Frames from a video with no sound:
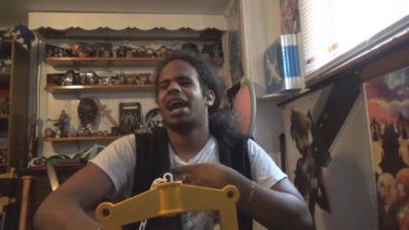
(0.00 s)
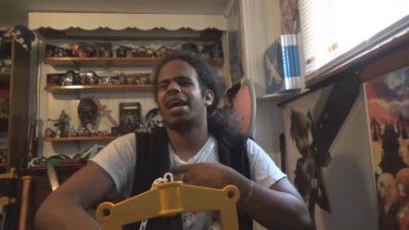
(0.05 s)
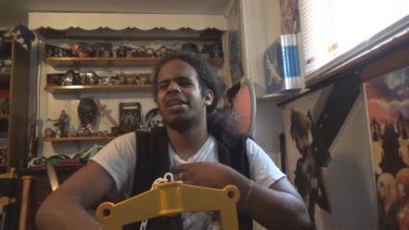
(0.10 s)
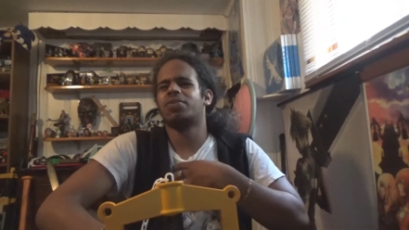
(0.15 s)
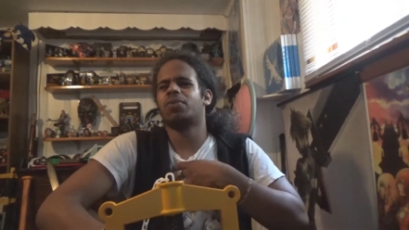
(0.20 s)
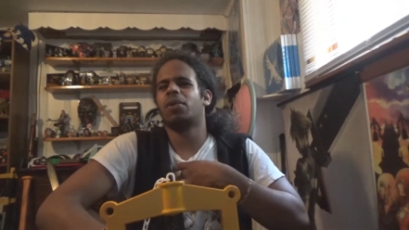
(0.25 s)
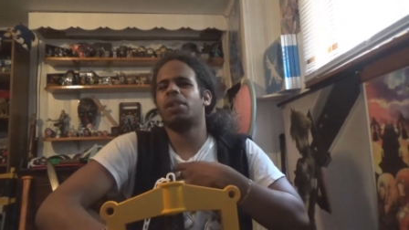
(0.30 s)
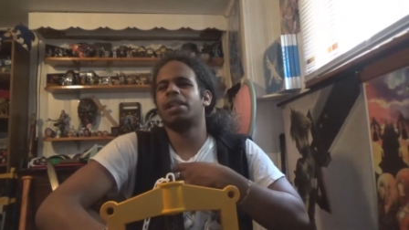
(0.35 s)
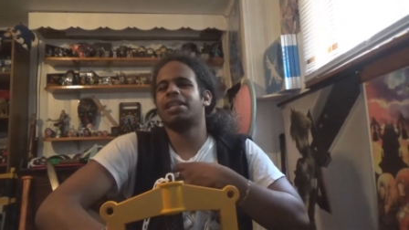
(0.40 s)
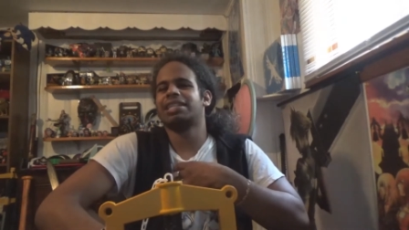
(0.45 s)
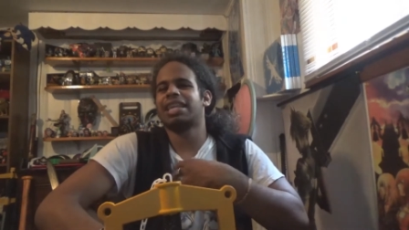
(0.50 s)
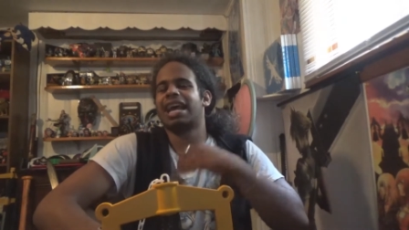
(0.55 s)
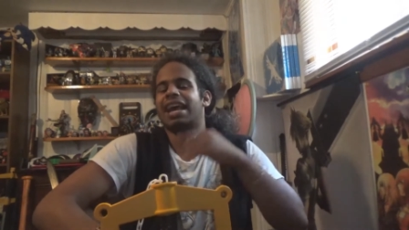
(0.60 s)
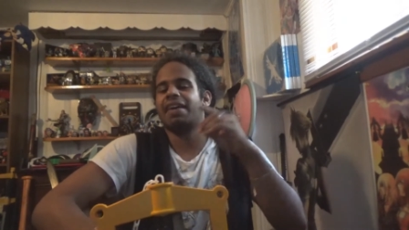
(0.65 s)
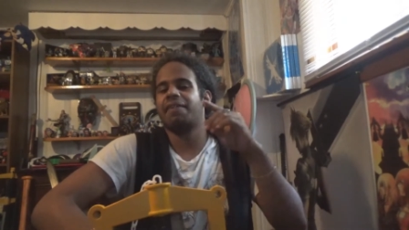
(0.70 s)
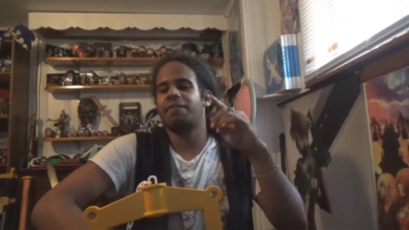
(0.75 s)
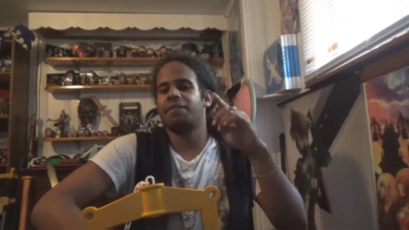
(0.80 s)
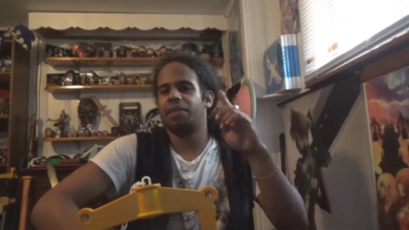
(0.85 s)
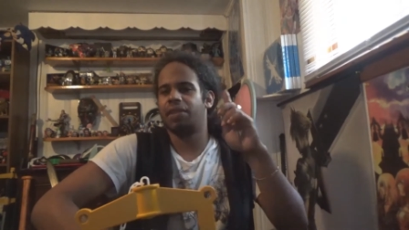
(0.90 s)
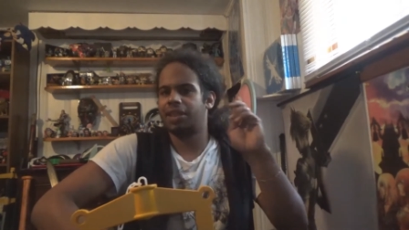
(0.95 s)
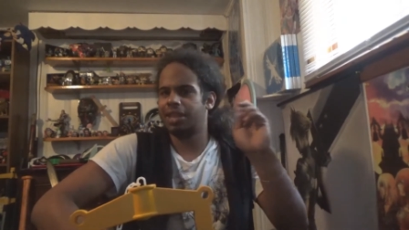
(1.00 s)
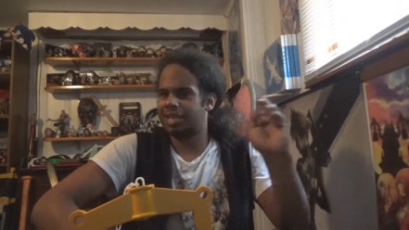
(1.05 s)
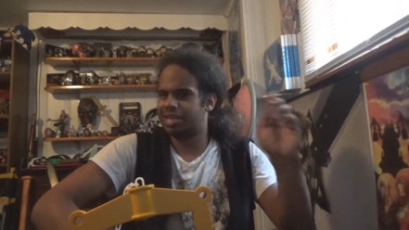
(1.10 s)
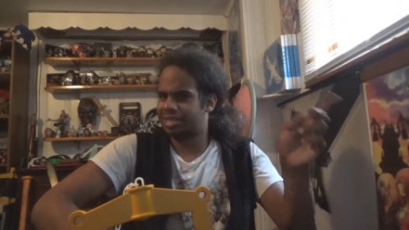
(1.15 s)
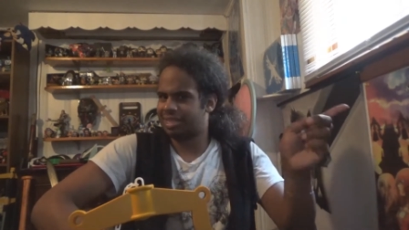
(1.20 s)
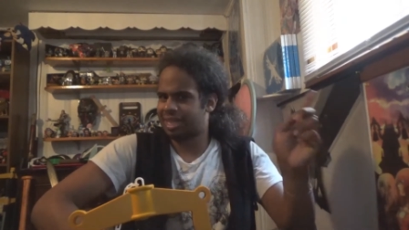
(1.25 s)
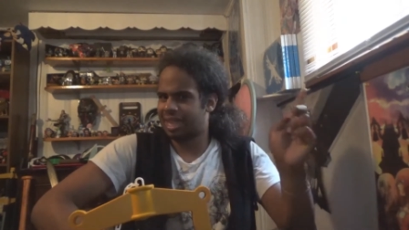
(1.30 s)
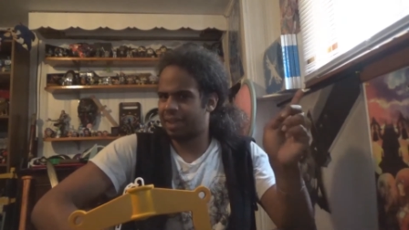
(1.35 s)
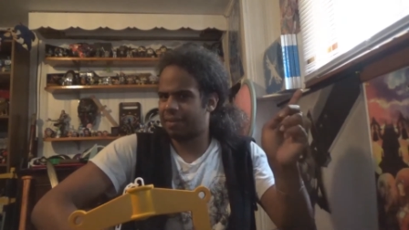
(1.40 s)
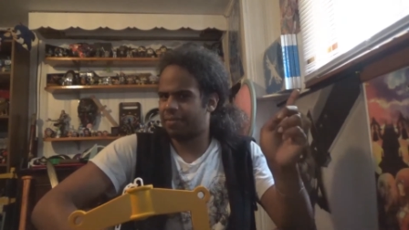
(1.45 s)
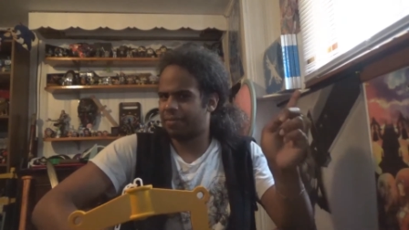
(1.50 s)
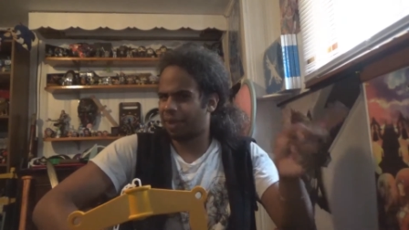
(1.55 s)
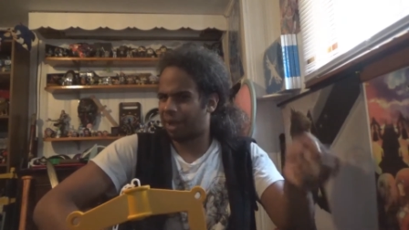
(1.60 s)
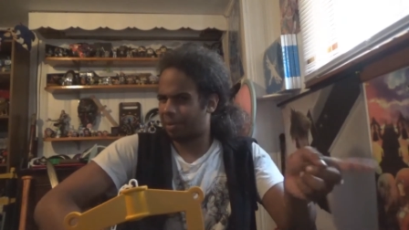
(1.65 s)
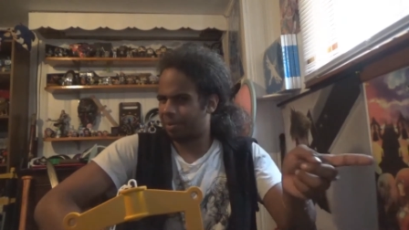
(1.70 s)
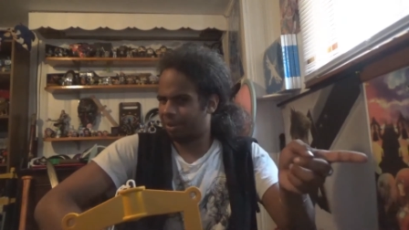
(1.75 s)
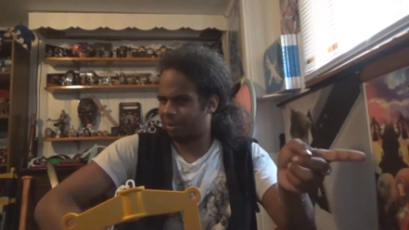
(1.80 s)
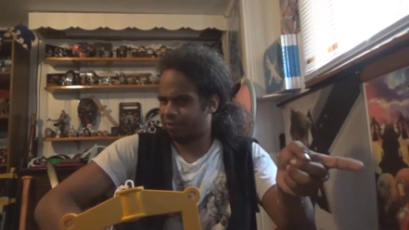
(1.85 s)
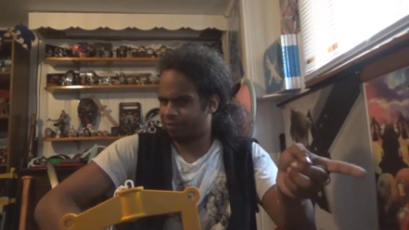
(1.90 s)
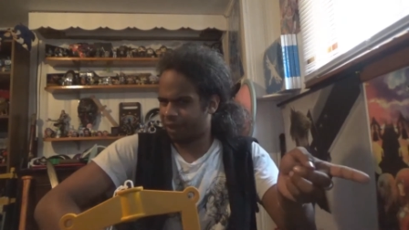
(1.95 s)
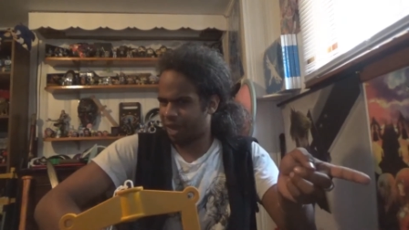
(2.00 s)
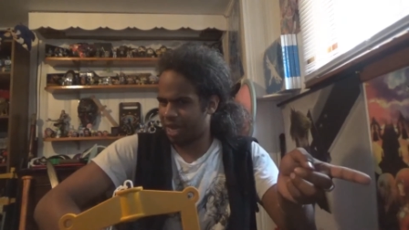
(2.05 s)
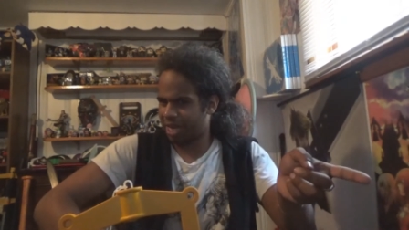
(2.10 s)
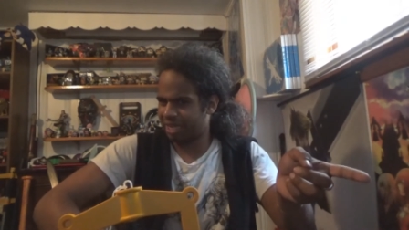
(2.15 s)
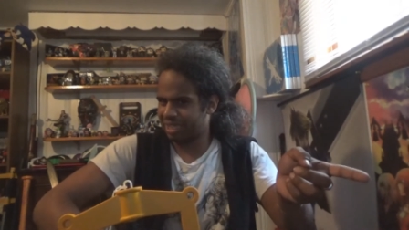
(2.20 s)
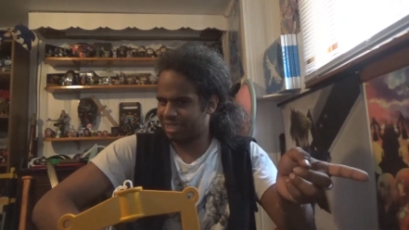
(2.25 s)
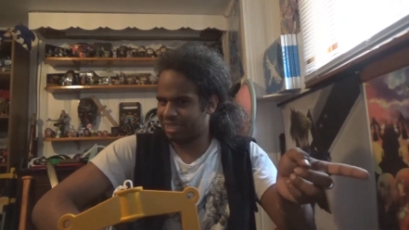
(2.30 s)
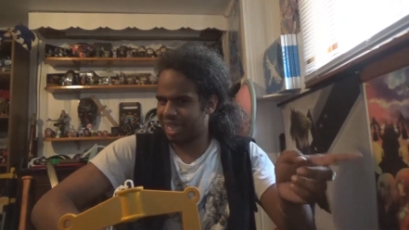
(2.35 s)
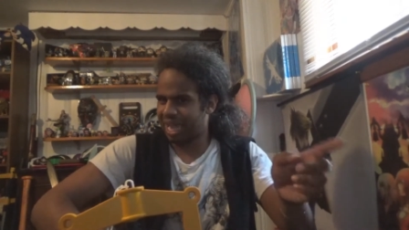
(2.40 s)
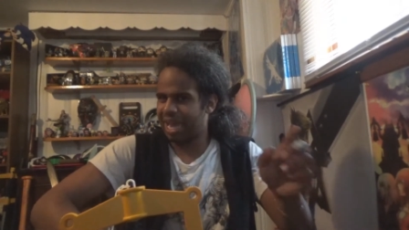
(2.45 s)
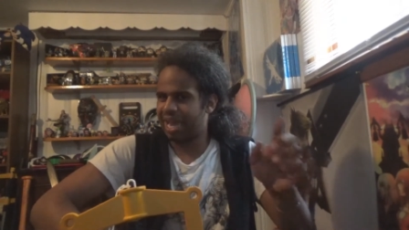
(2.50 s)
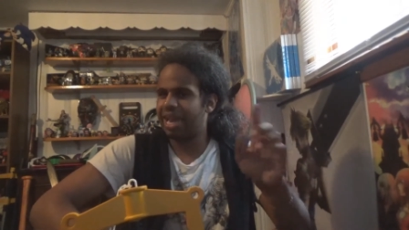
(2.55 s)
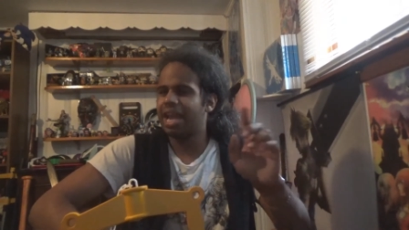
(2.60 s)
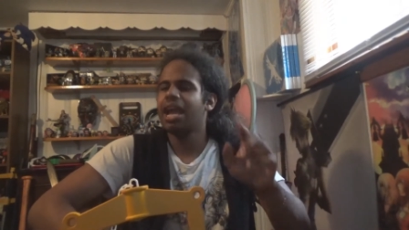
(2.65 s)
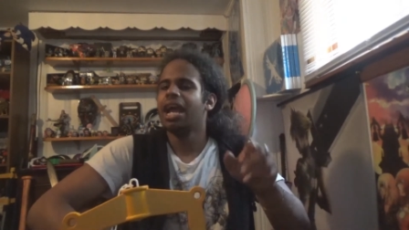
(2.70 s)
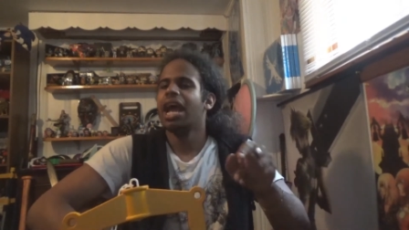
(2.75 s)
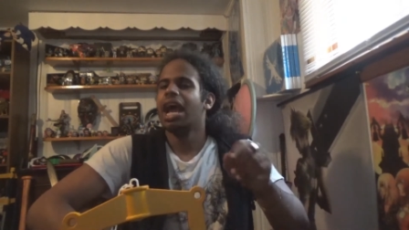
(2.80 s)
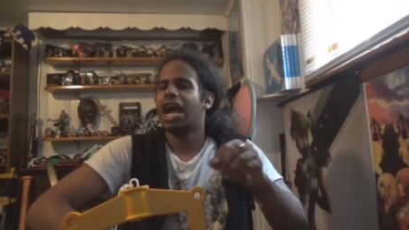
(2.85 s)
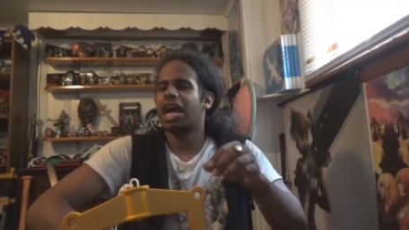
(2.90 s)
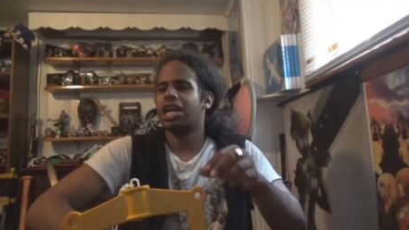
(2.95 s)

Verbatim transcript: as well as have his same, I believe, fighting set,